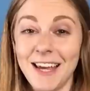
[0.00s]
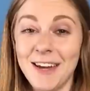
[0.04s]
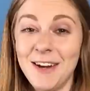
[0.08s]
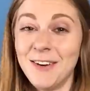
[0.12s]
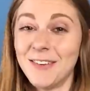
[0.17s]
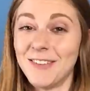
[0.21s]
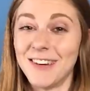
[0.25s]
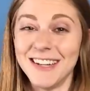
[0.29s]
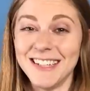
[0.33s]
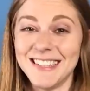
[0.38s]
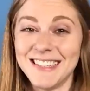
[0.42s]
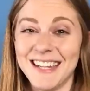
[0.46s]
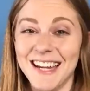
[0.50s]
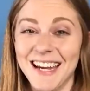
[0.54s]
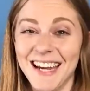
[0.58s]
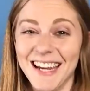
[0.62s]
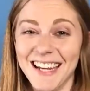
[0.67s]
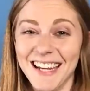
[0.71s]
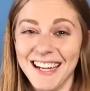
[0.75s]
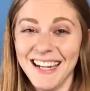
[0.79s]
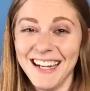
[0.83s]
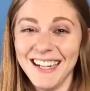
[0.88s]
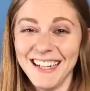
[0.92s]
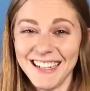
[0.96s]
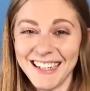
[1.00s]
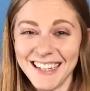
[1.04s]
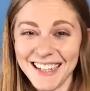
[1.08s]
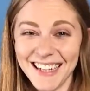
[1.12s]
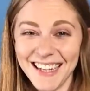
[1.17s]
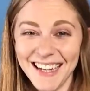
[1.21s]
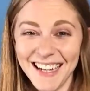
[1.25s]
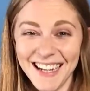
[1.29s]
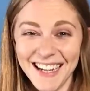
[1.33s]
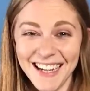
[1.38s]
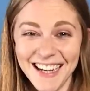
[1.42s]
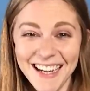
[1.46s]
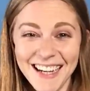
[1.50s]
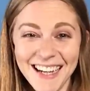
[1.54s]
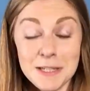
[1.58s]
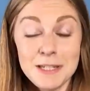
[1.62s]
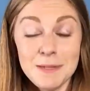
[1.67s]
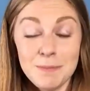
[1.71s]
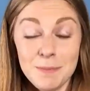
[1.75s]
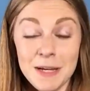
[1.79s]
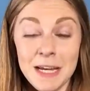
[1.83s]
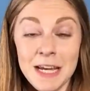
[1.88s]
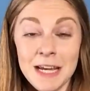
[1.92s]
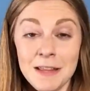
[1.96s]
It wasn't.
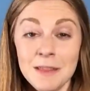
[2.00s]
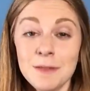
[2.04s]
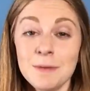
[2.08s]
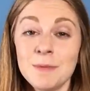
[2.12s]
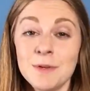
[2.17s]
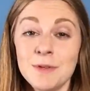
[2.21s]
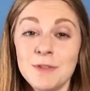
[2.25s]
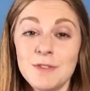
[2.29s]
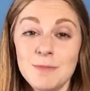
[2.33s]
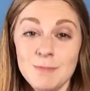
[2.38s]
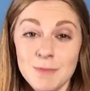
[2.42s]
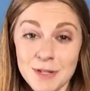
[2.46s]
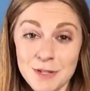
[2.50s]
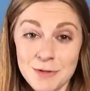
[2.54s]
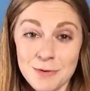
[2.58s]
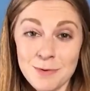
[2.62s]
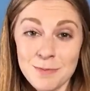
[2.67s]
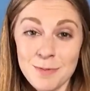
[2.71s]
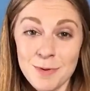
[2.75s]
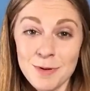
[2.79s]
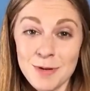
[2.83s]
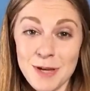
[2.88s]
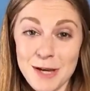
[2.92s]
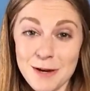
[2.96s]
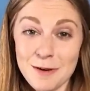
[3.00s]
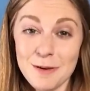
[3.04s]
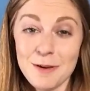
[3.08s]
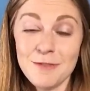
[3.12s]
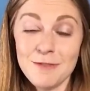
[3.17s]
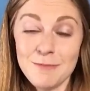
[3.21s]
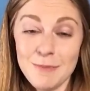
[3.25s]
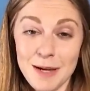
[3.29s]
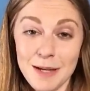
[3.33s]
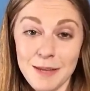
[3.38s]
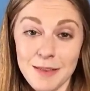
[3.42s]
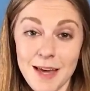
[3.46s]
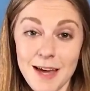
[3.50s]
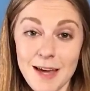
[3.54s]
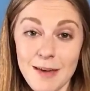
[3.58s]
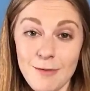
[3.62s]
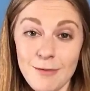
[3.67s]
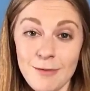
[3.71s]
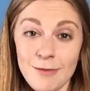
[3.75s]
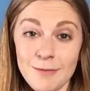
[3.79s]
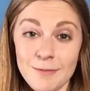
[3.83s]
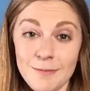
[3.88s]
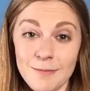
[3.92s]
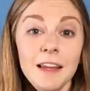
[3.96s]
Thus began the most miserable year of my
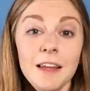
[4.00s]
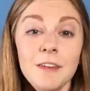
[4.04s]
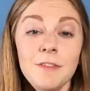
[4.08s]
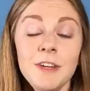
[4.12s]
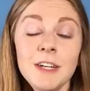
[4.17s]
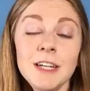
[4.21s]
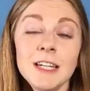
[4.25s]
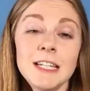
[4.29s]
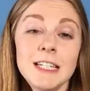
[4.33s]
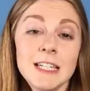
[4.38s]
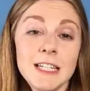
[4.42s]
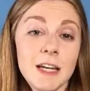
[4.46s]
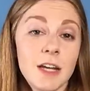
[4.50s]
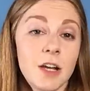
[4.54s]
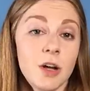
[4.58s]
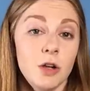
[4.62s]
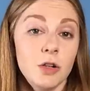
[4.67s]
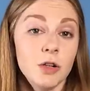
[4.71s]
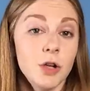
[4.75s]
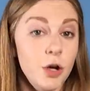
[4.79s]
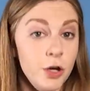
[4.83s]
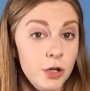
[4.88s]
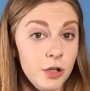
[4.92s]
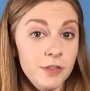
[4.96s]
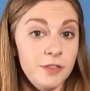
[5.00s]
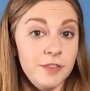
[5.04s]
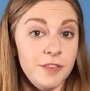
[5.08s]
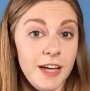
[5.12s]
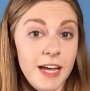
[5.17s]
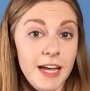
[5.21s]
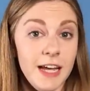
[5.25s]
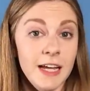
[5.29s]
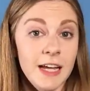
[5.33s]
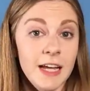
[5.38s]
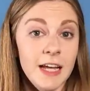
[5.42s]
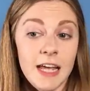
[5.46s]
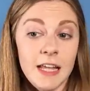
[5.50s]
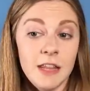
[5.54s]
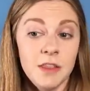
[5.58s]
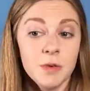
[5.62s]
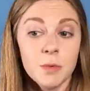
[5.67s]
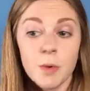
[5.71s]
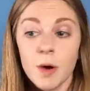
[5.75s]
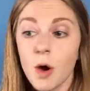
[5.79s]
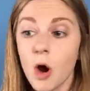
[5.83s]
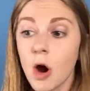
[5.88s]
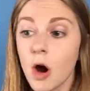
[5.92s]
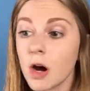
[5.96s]
life. I lived in a city called Hefei, and
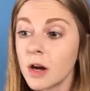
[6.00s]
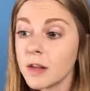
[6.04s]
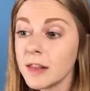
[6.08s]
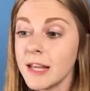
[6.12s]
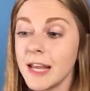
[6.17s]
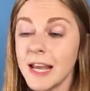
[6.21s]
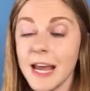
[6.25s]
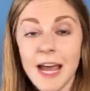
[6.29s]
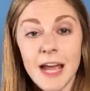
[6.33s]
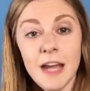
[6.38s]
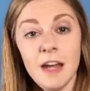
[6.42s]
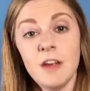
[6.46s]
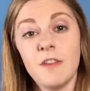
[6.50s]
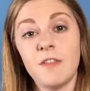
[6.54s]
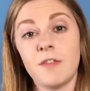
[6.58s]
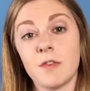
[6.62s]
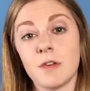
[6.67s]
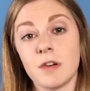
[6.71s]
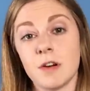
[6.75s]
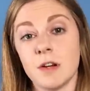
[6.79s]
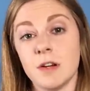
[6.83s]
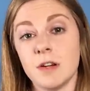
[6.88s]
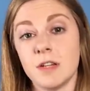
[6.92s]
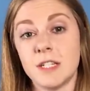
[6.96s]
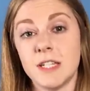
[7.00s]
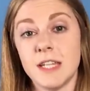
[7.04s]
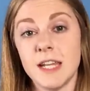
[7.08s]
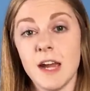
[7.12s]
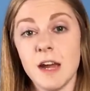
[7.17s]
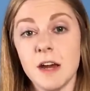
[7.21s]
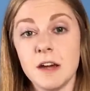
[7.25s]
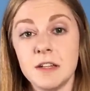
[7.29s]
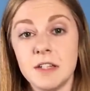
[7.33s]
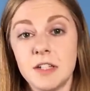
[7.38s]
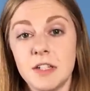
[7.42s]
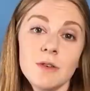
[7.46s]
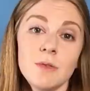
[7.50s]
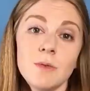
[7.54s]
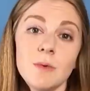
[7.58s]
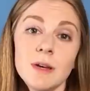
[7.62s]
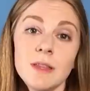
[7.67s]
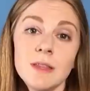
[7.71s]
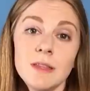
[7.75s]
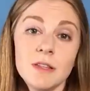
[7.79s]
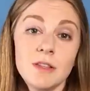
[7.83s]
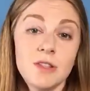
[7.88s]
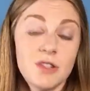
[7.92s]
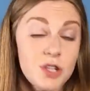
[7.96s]
there were hardly any foreigners there. So
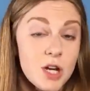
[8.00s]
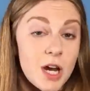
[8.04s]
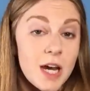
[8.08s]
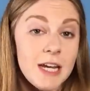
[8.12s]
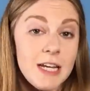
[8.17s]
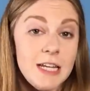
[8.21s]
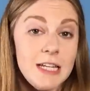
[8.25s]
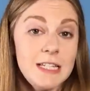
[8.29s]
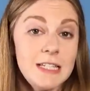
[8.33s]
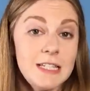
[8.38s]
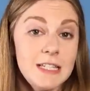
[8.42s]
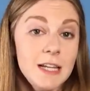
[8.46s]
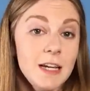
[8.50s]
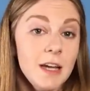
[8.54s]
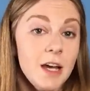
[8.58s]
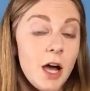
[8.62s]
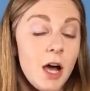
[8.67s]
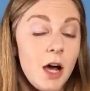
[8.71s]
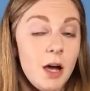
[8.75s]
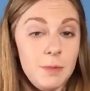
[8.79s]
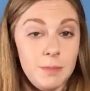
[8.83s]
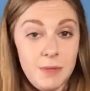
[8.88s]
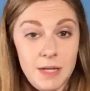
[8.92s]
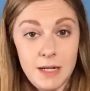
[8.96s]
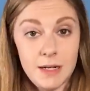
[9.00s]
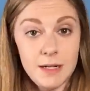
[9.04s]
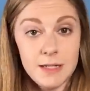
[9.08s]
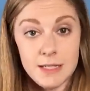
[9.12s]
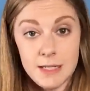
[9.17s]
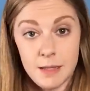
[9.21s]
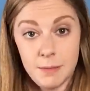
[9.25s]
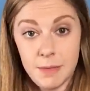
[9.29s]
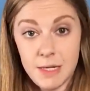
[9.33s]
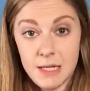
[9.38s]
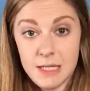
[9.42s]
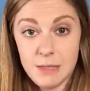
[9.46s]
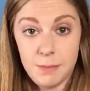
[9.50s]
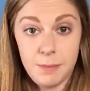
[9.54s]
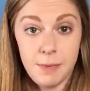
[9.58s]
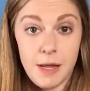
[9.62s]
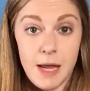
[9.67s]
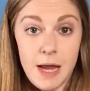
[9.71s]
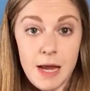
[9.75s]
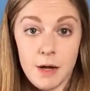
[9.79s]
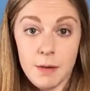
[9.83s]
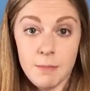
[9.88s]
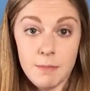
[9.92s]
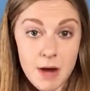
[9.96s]
when this Chinese sitcom needed somebody to
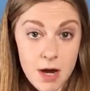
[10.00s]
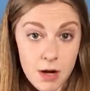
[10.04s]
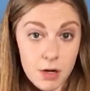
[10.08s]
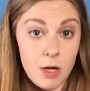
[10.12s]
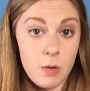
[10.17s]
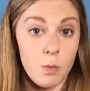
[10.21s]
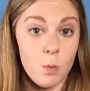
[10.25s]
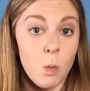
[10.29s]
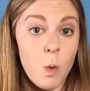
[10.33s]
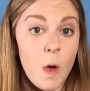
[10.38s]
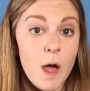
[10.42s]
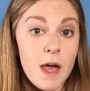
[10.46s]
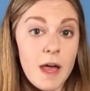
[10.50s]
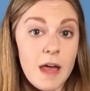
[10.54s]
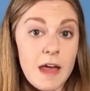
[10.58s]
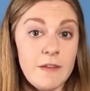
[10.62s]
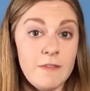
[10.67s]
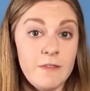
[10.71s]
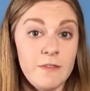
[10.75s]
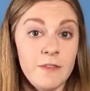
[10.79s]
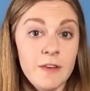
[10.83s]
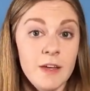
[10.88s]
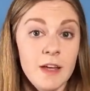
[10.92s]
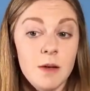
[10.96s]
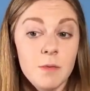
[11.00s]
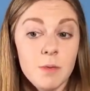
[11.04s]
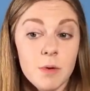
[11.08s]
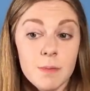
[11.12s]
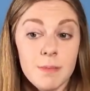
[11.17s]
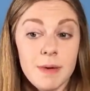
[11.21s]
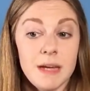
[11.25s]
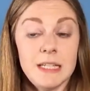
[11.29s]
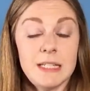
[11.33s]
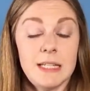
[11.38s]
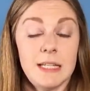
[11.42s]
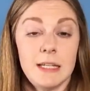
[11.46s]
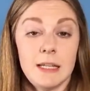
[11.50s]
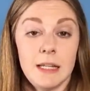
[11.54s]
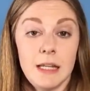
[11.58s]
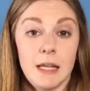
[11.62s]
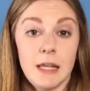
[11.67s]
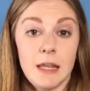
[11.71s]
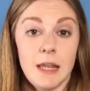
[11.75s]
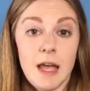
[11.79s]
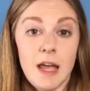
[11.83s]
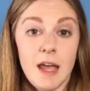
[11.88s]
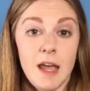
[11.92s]
play an American wife, they were basically